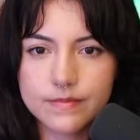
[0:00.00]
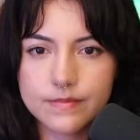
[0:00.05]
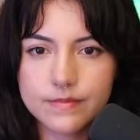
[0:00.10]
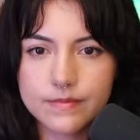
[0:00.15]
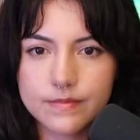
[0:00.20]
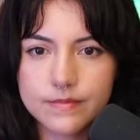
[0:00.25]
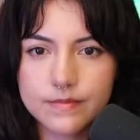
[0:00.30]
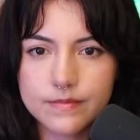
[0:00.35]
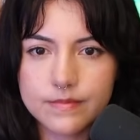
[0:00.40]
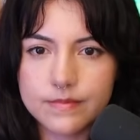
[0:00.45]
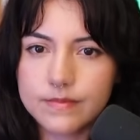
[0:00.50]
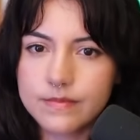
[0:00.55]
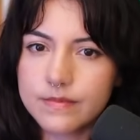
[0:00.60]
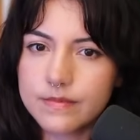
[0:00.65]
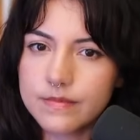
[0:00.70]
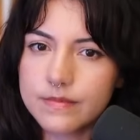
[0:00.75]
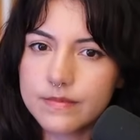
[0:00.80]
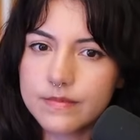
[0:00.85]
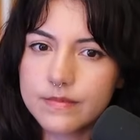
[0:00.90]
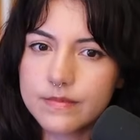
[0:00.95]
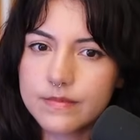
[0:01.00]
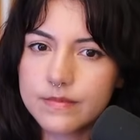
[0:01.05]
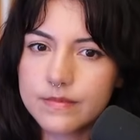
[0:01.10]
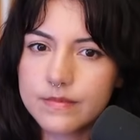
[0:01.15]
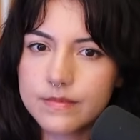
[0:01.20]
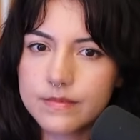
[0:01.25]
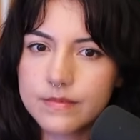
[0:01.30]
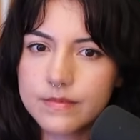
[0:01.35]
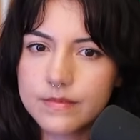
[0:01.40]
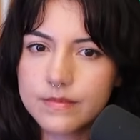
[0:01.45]

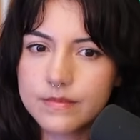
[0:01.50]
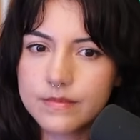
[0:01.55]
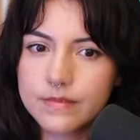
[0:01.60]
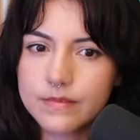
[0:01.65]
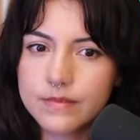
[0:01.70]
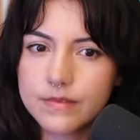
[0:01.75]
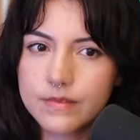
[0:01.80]
(no one is talking)